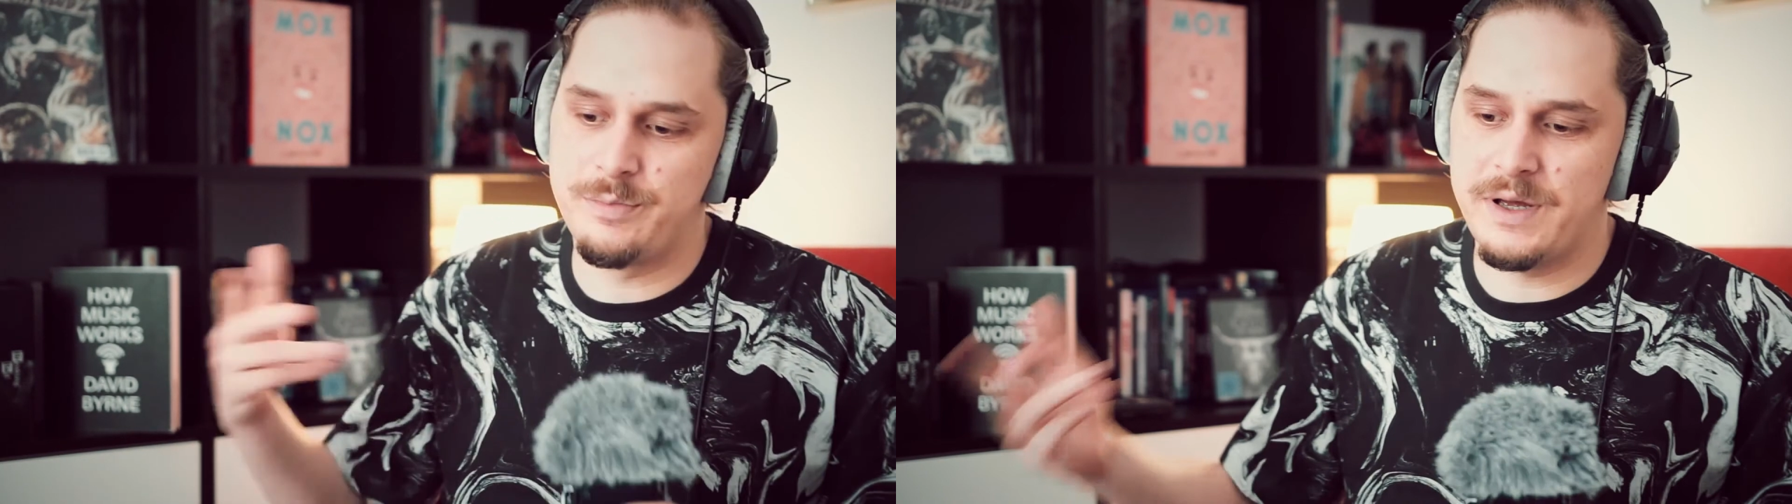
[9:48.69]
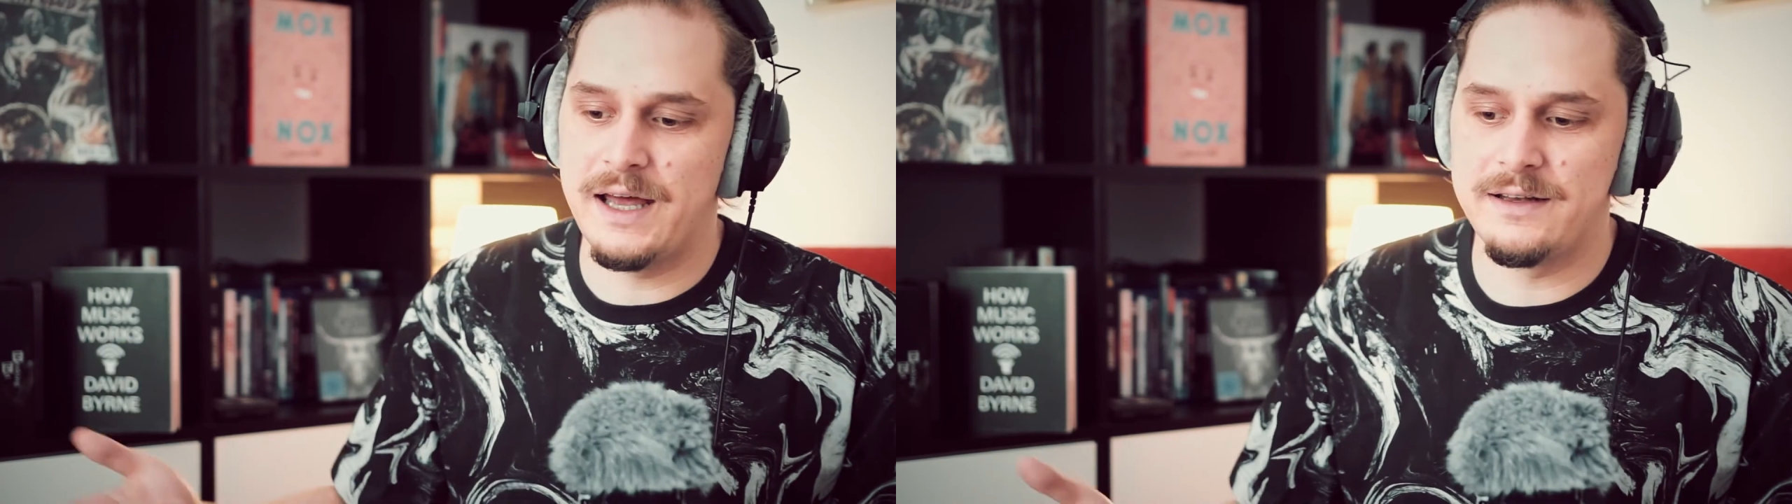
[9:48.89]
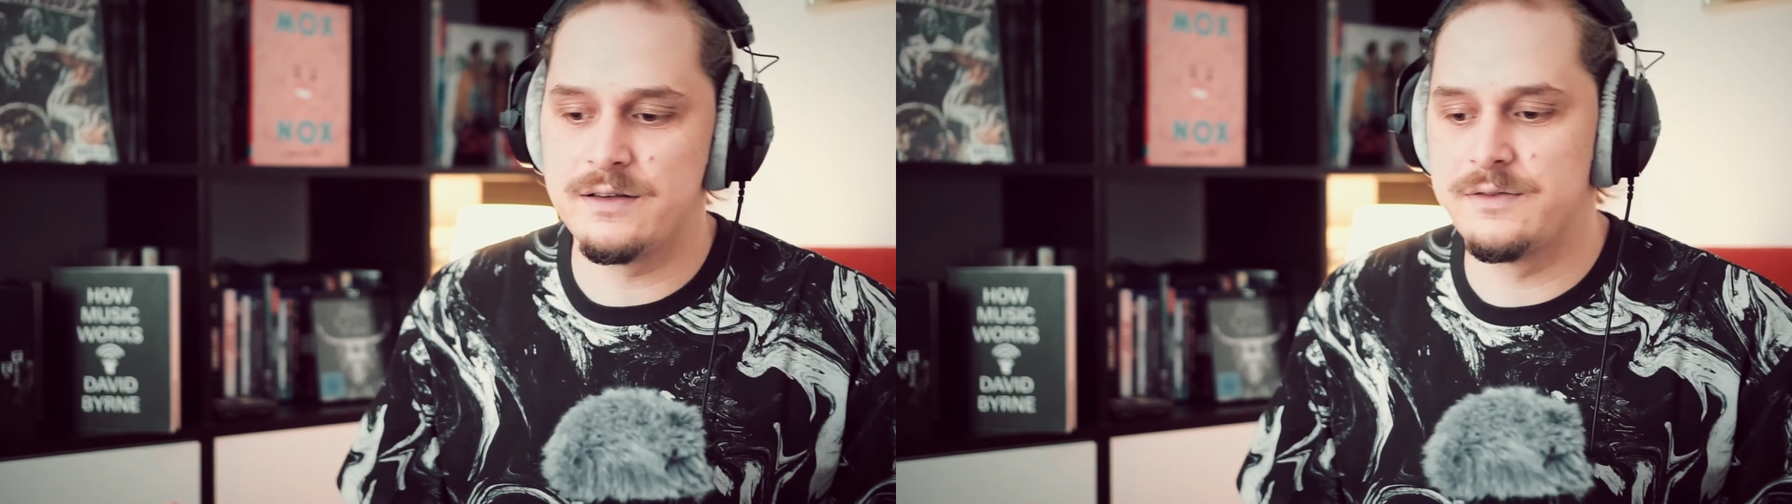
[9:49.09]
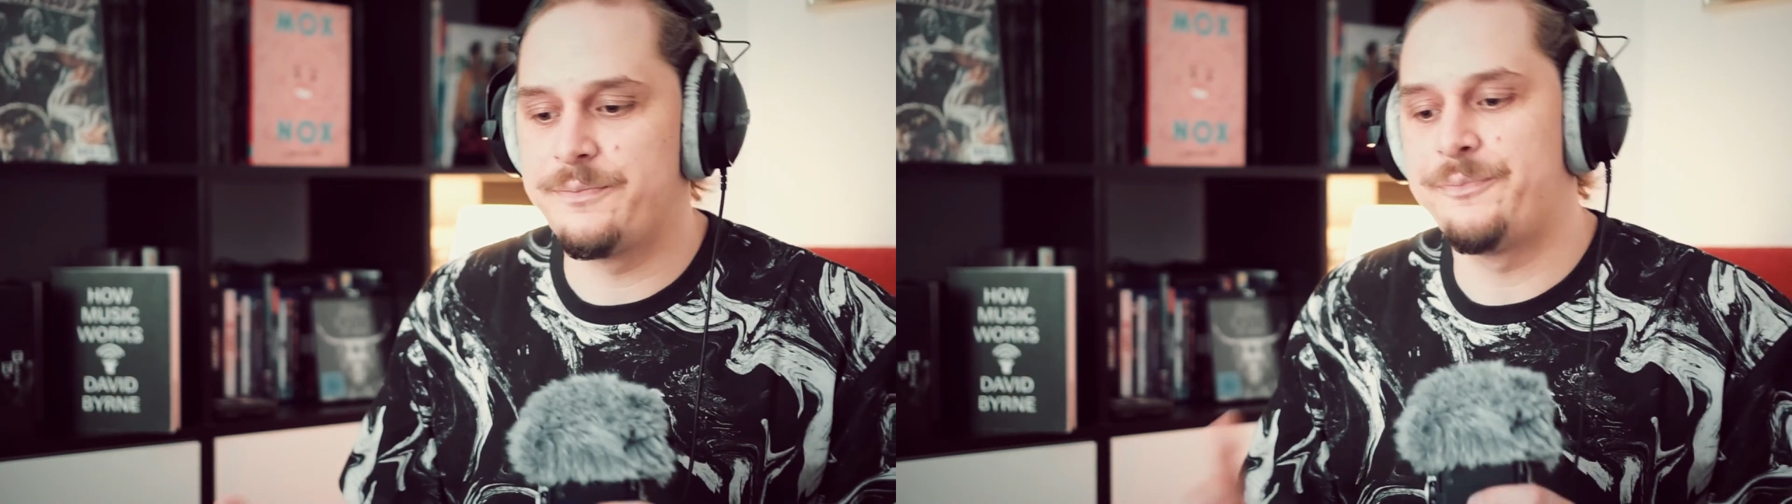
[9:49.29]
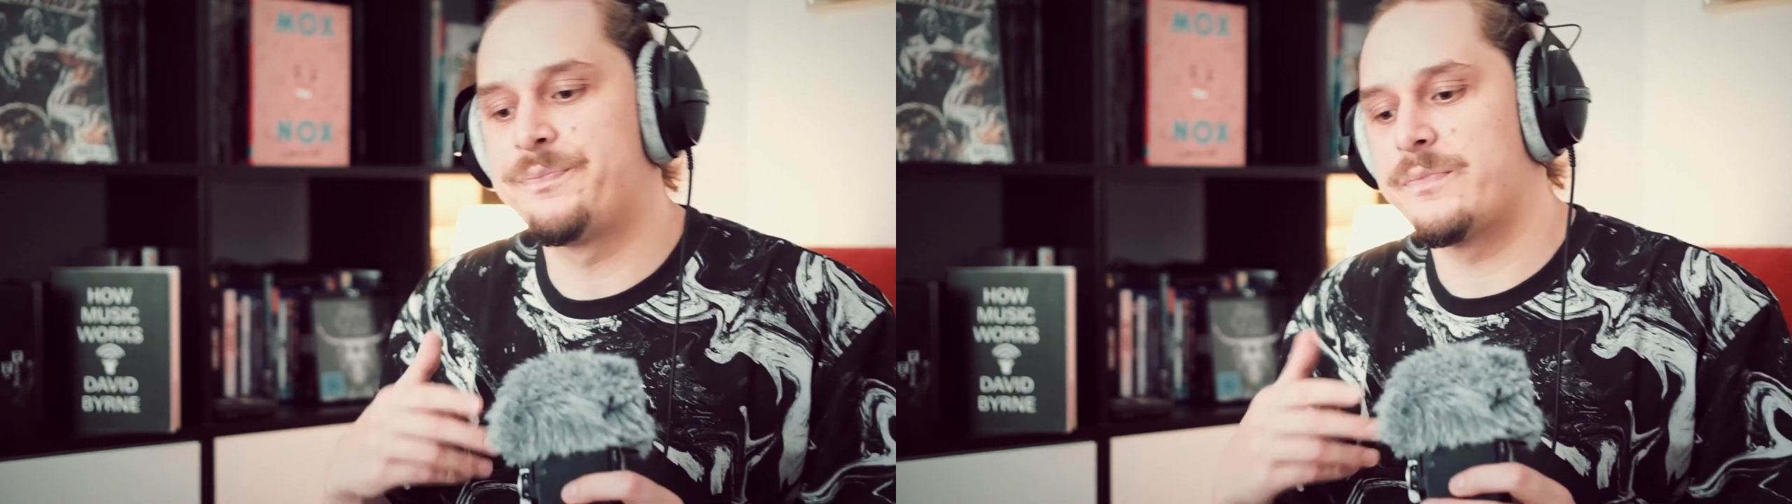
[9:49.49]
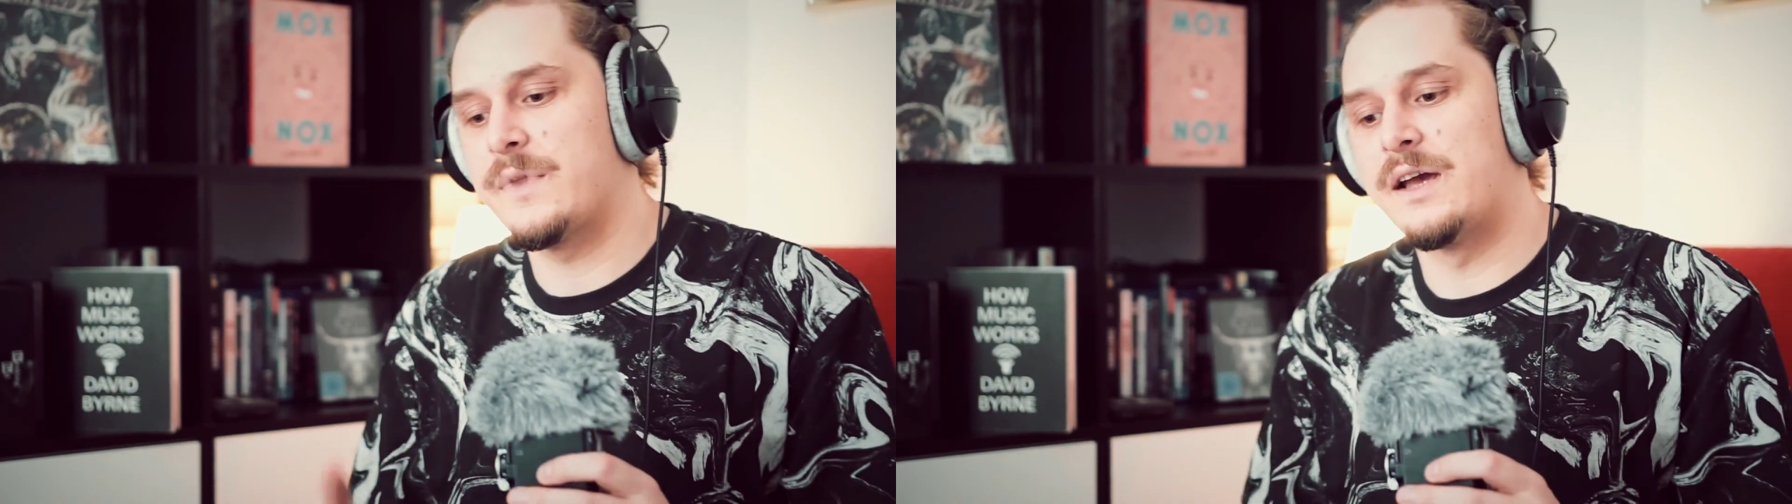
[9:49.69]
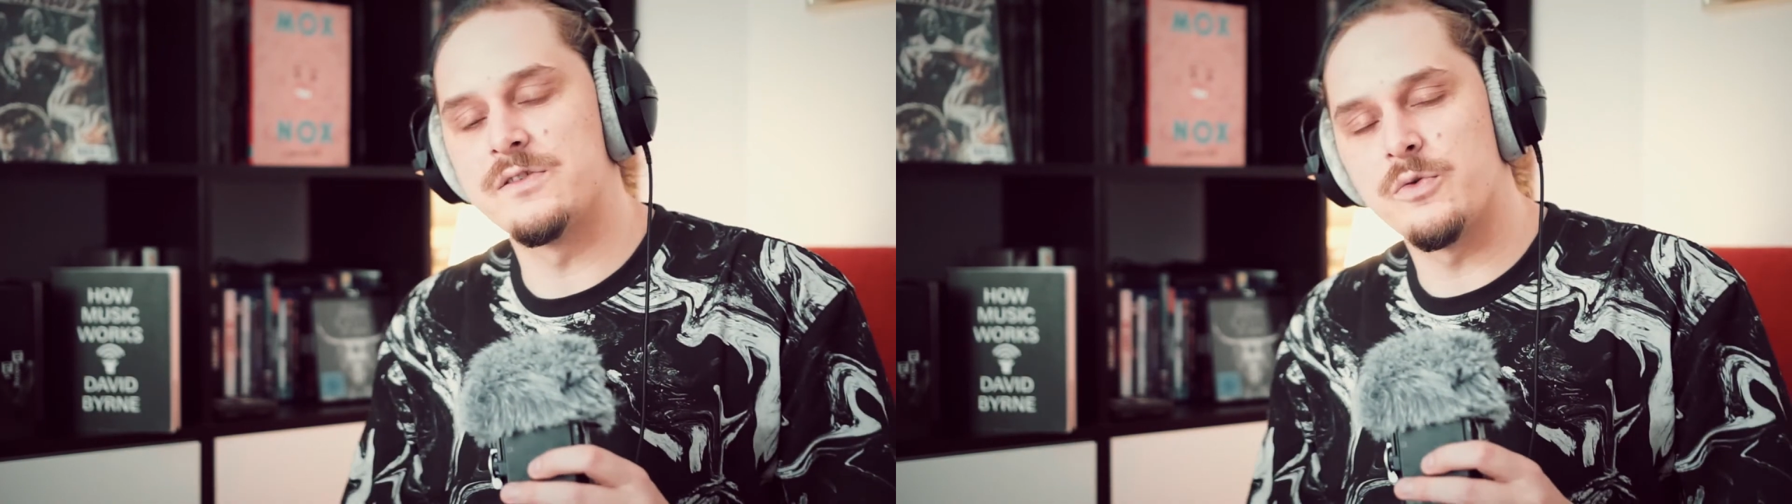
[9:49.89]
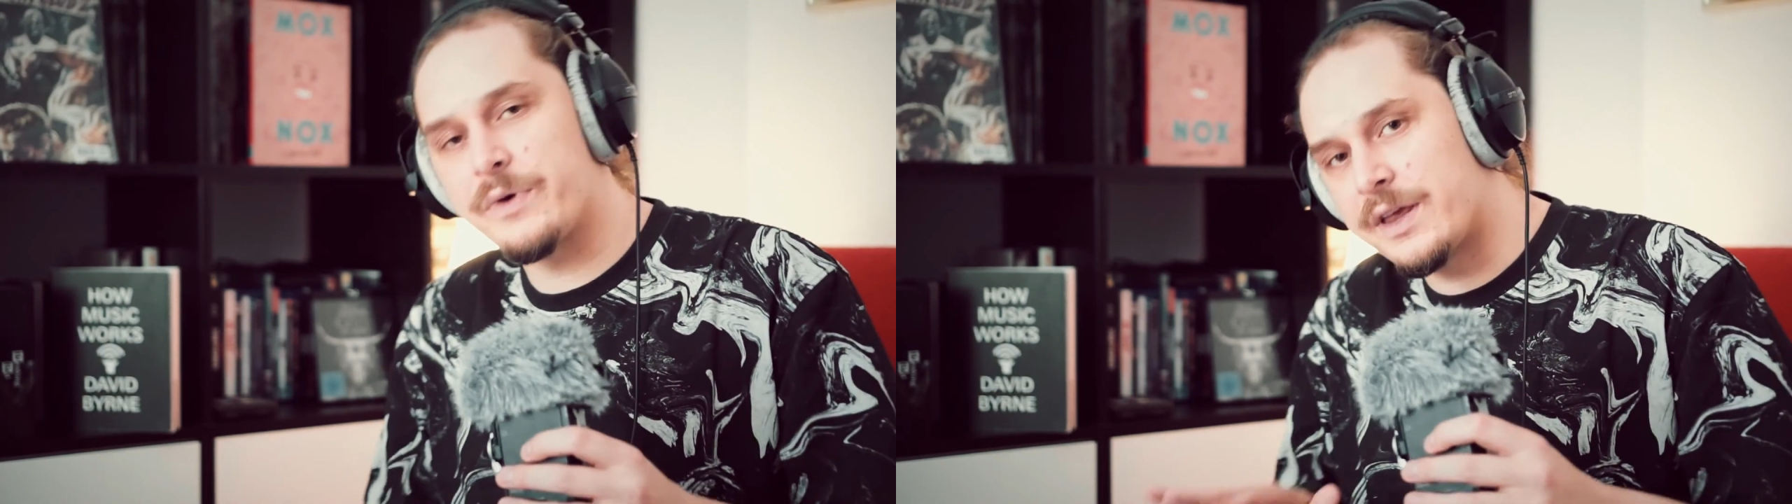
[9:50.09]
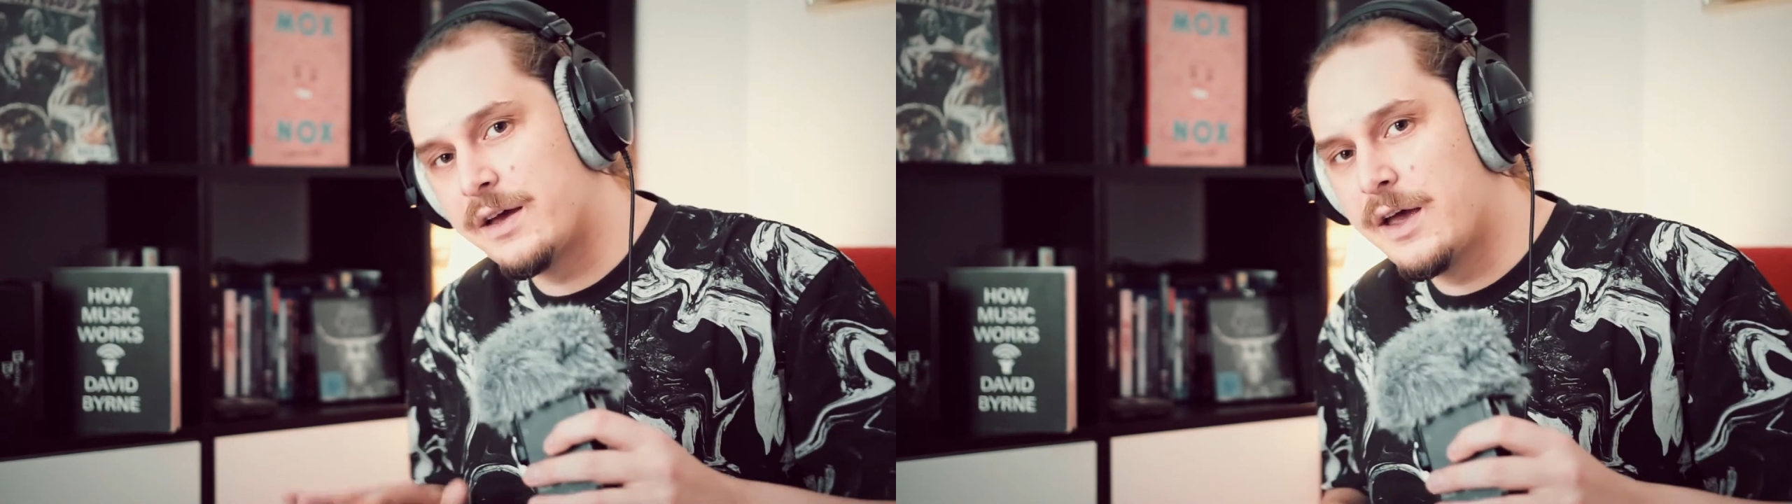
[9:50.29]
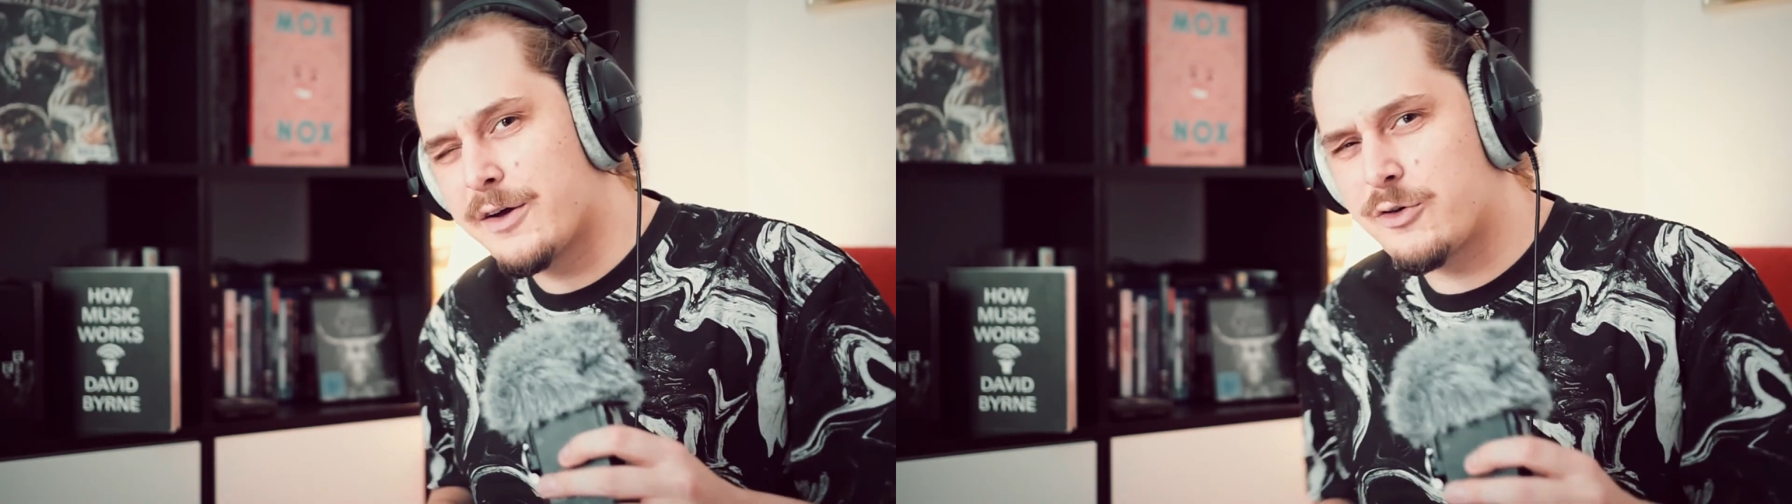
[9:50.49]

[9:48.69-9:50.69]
pad. So we